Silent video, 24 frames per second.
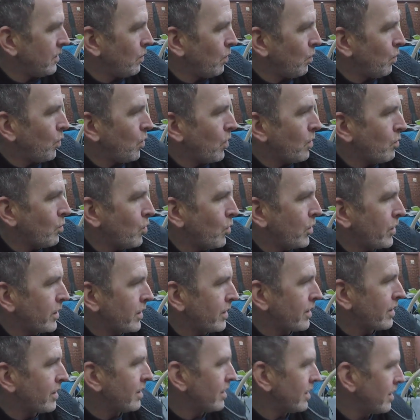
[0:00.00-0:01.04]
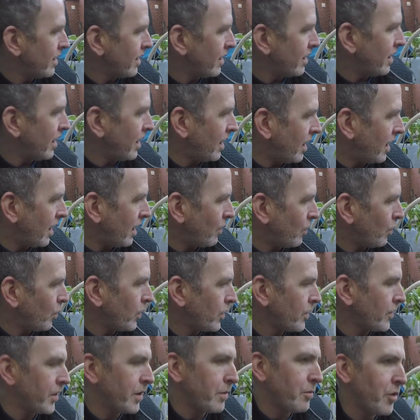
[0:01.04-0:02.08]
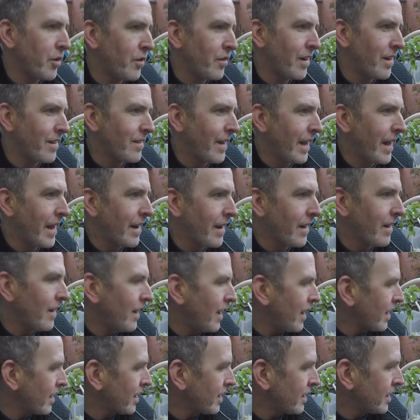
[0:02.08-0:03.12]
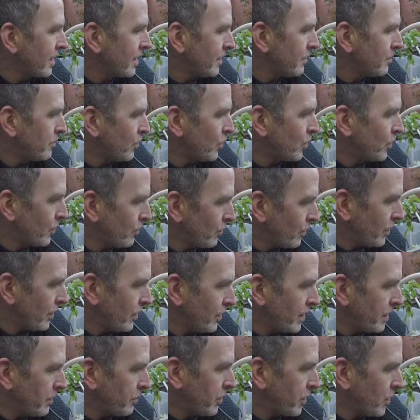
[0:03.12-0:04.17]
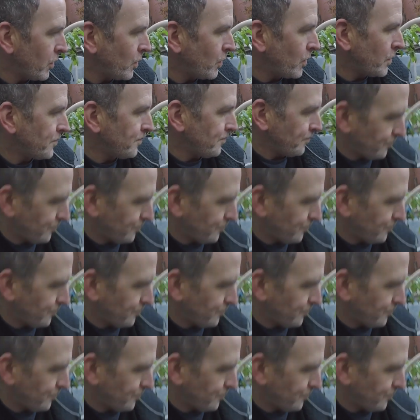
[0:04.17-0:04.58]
warm water, watered them around 8 o'clock before it really dipped cold,